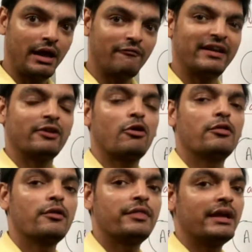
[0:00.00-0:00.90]
We can
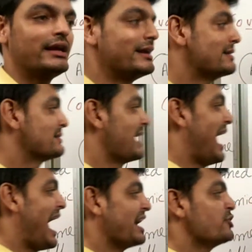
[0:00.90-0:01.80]
also say it's
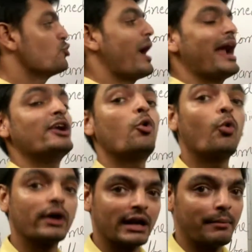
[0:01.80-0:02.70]
end-to-end
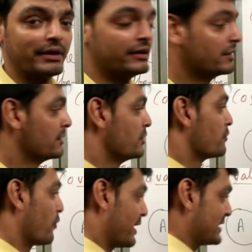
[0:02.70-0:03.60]
overlapping.
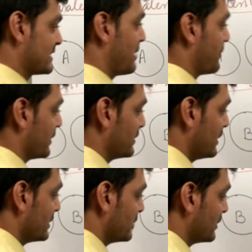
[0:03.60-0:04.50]
For example,
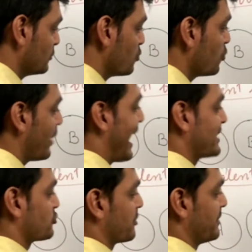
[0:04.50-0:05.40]
the two
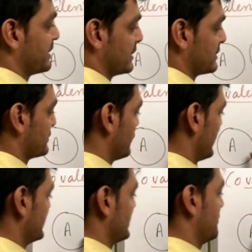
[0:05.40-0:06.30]
s orbitals,
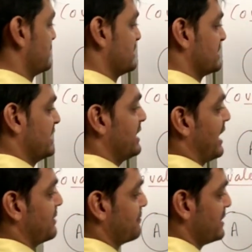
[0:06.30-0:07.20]
for example this A
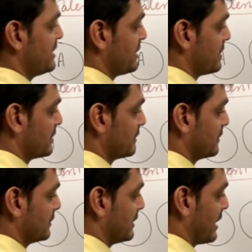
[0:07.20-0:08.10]
and B,
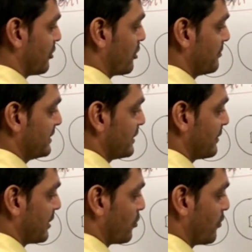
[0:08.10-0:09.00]
their orbitals
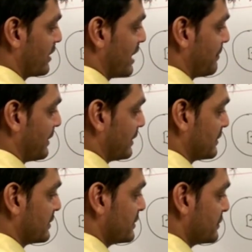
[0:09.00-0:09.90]
are overlapping.